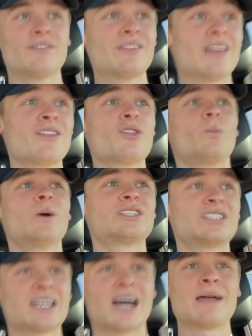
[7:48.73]
And then in the
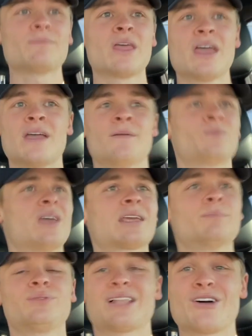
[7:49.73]
winter time, it
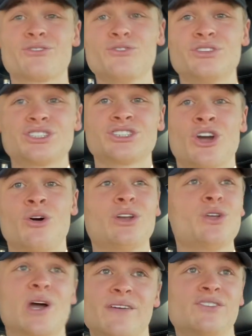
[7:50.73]
can plow through the snow
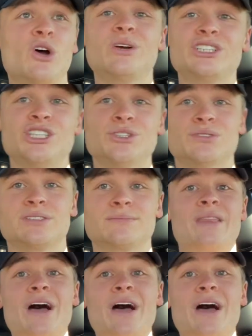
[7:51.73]
and you have no issues.